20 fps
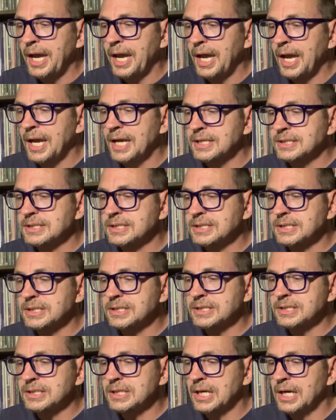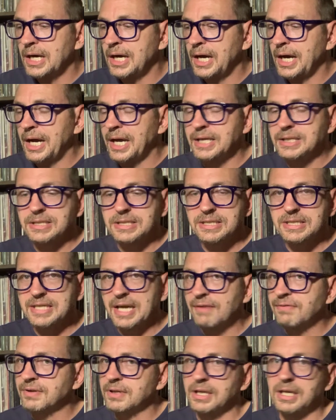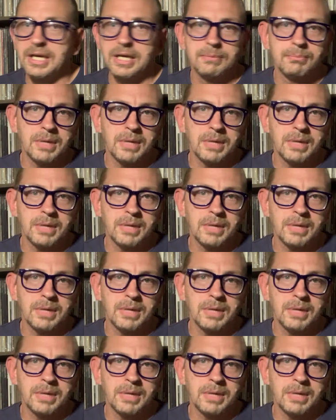It's definitely in